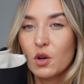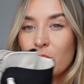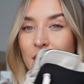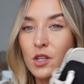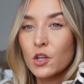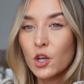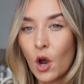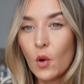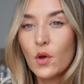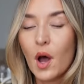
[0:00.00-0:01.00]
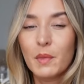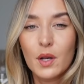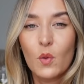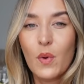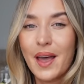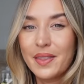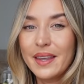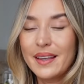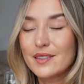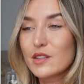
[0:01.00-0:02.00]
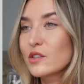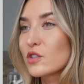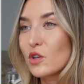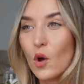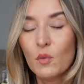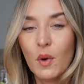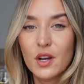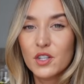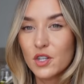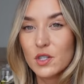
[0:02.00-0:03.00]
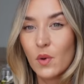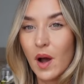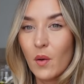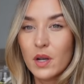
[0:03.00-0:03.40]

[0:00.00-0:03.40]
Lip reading: it means I know that I'm gonna wear these so much as well,